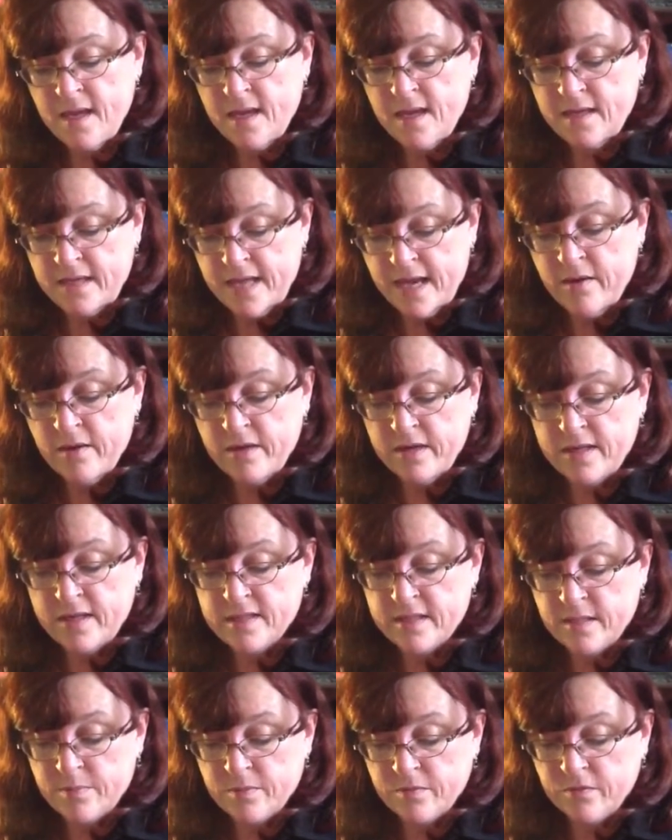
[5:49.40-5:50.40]
Nowadays,
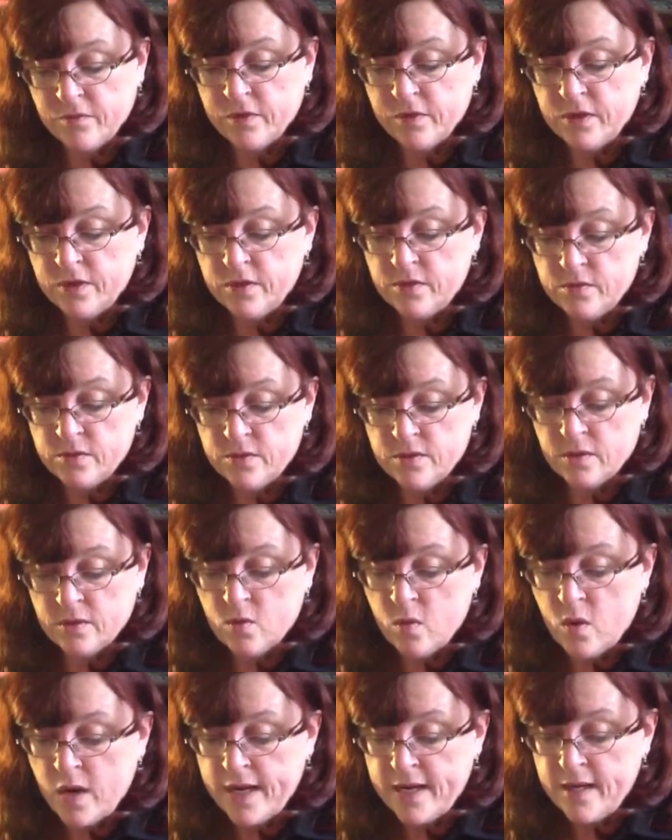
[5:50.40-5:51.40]
I prefer to use a
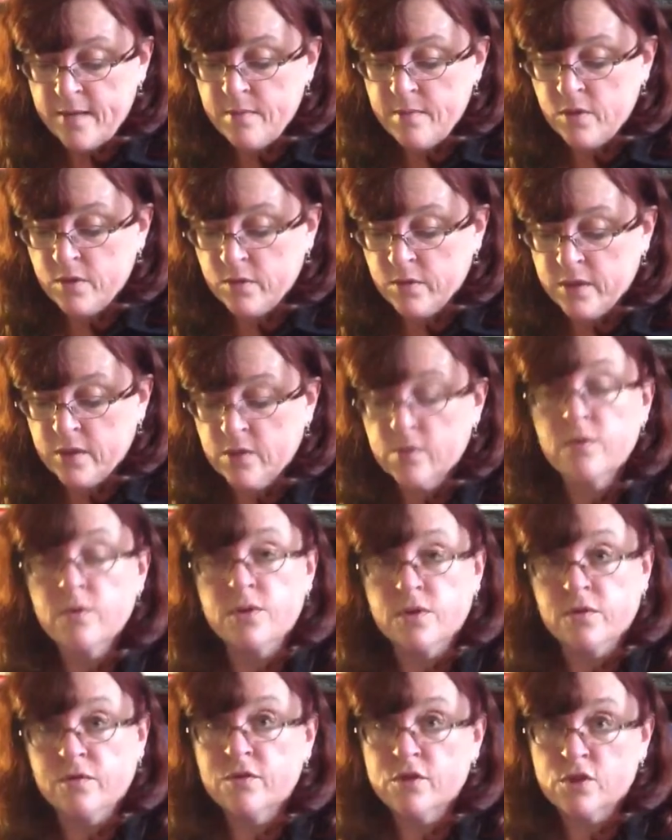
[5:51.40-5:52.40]
quiet motoring
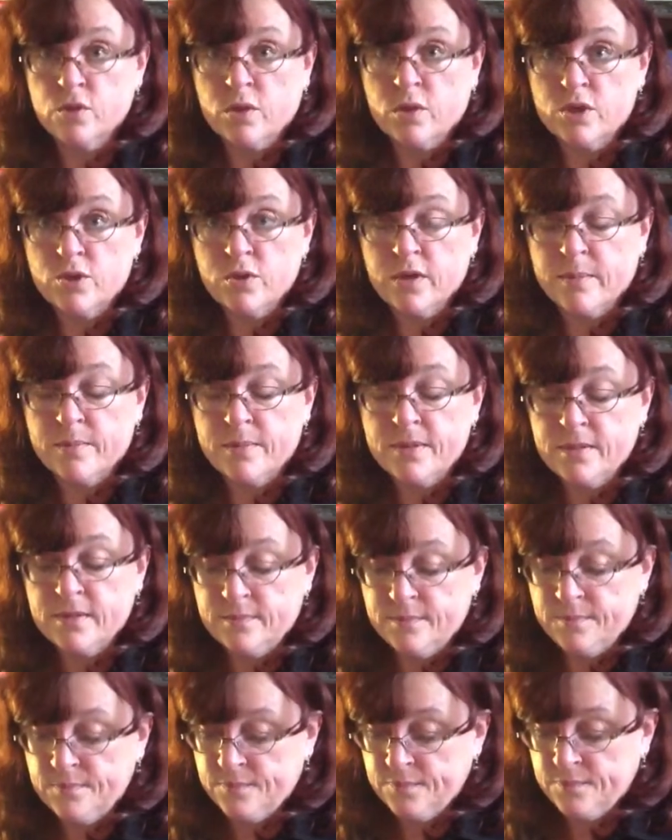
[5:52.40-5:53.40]
cruiser for short trips.
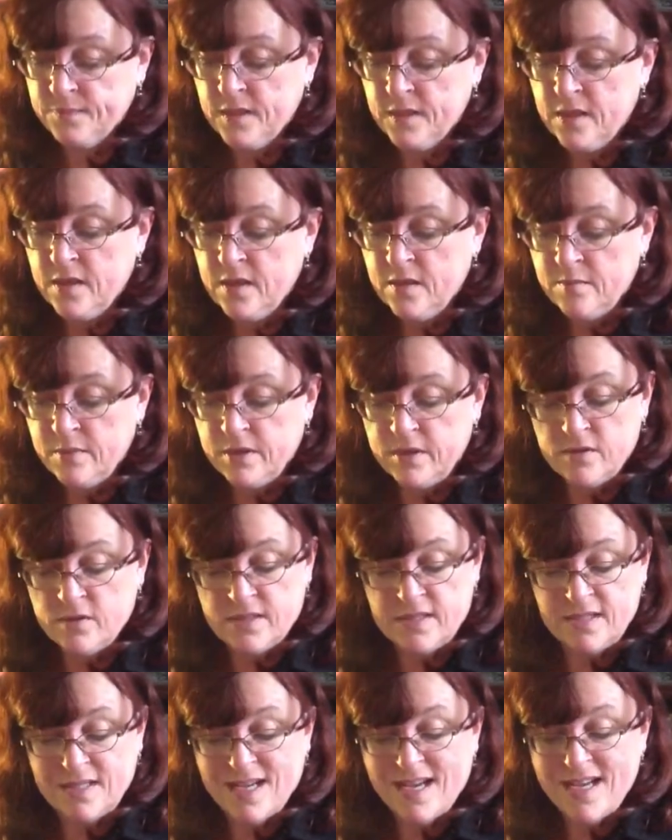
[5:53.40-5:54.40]
But you
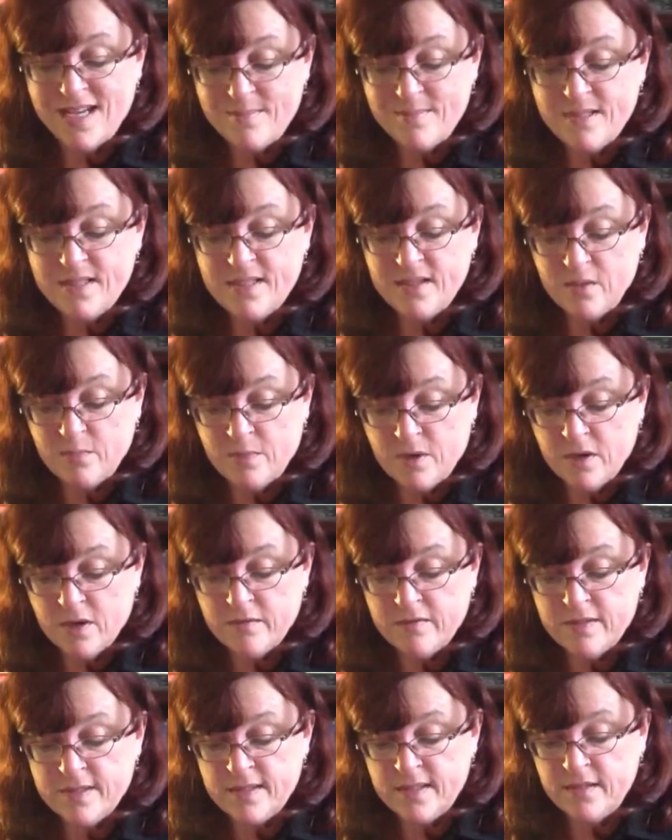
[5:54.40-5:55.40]
see, I am still part
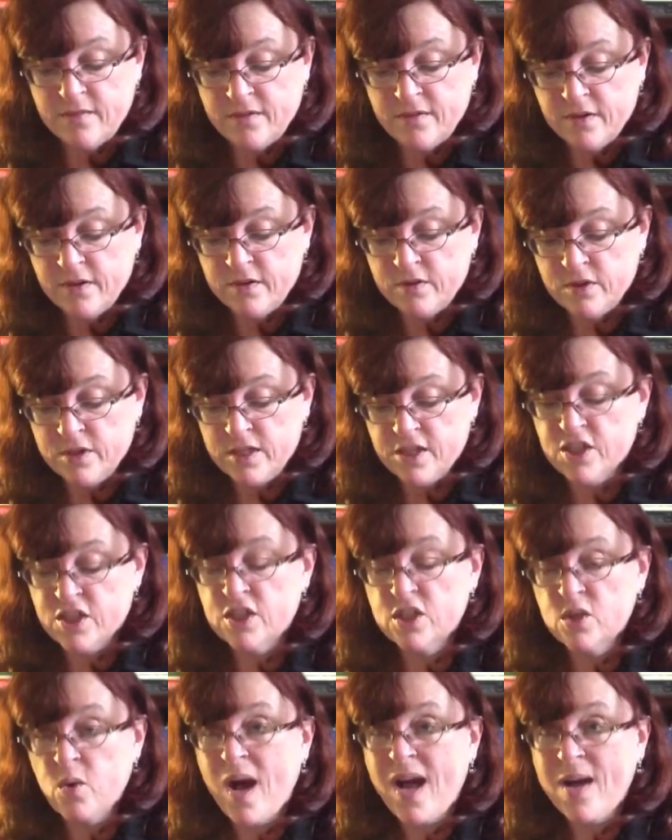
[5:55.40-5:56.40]
of the seafaring tradition,
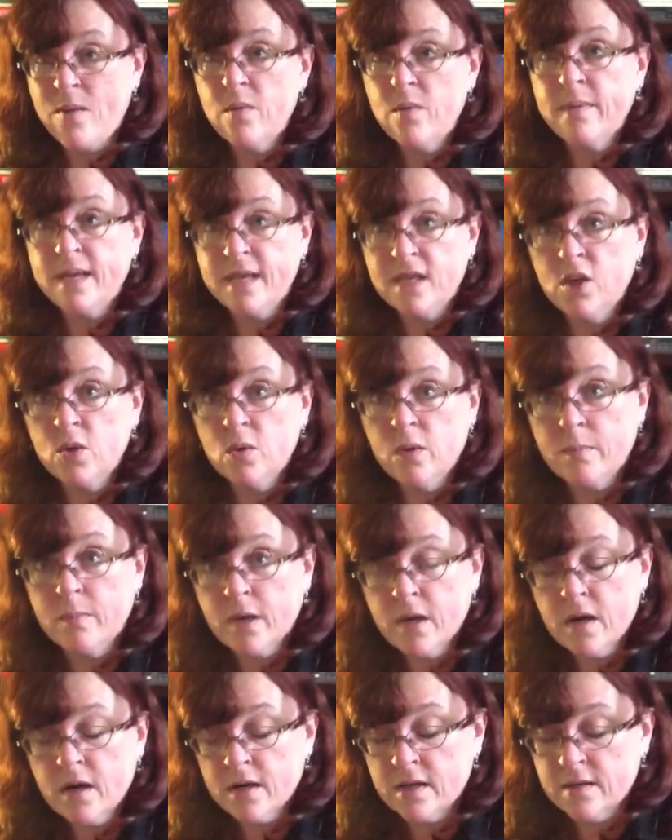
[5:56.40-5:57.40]
so I will make you a
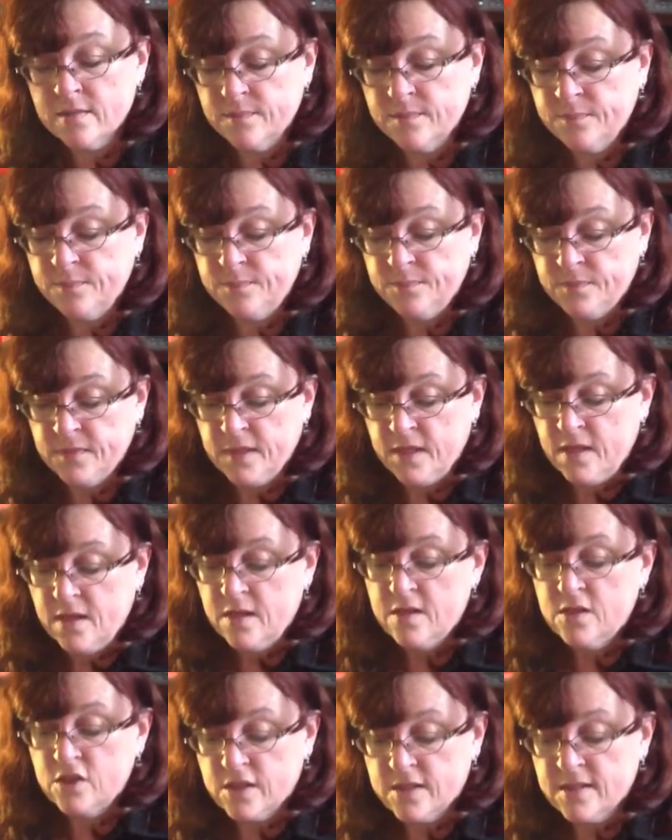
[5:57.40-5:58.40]
bargain.
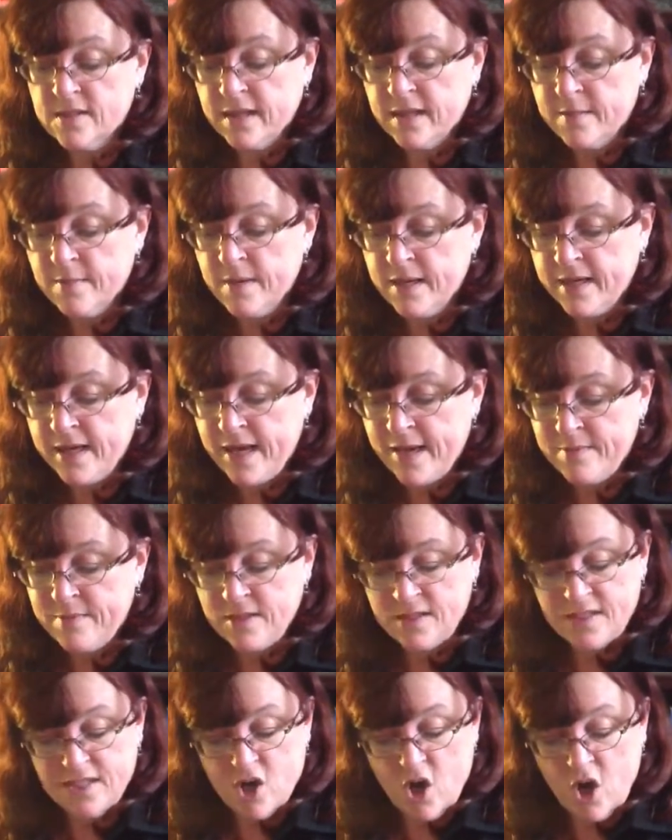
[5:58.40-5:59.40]
Just like my
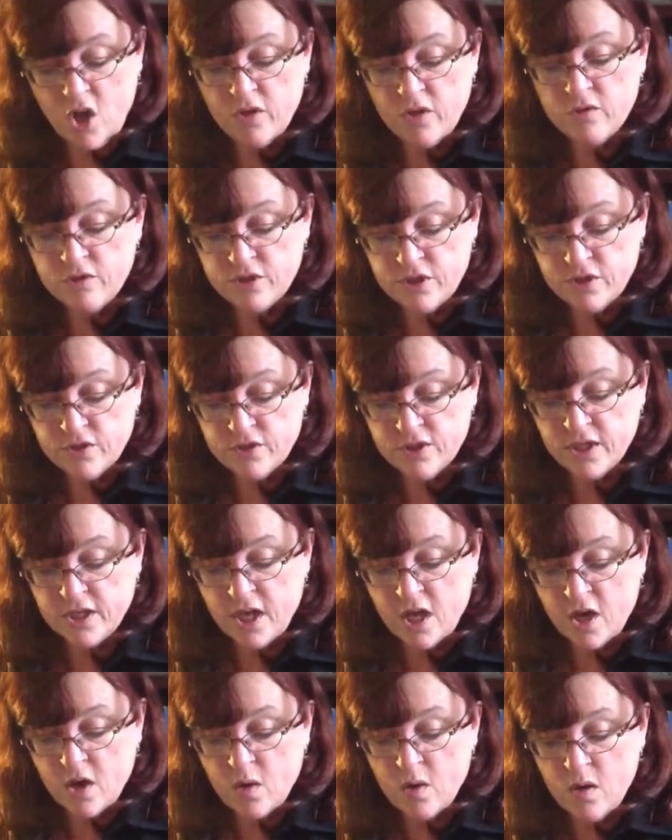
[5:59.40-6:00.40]
captain did all those years
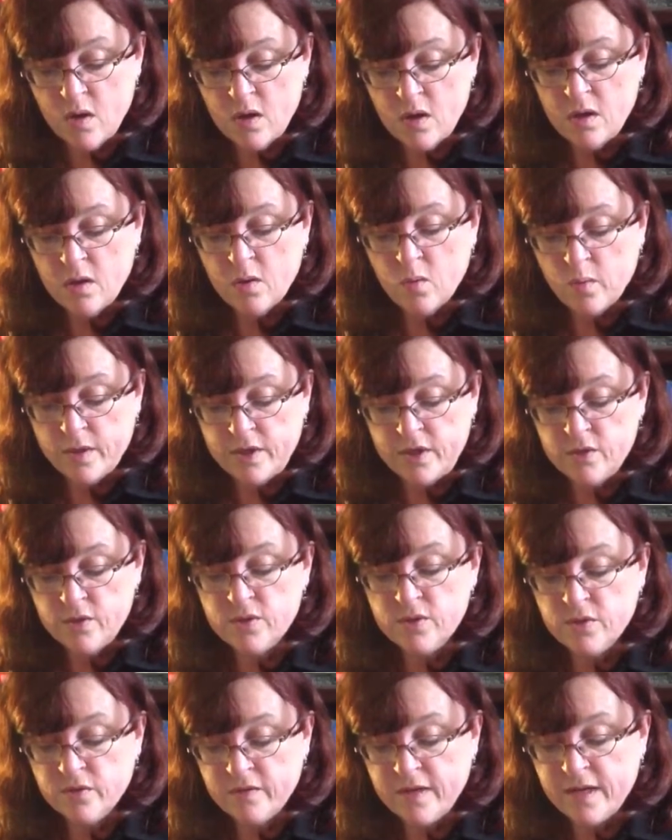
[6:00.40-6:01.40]
ago, when you
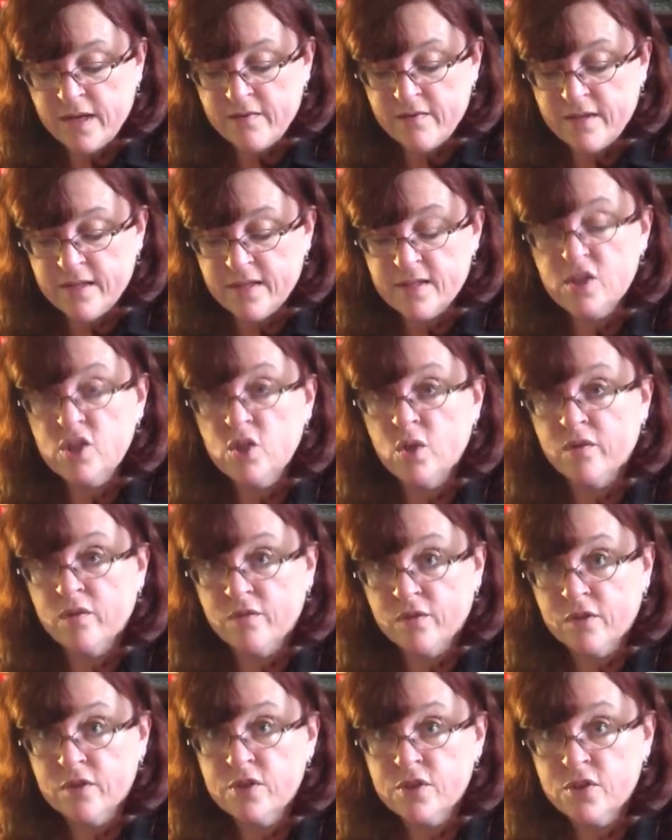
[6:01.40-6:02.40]
survive this, your first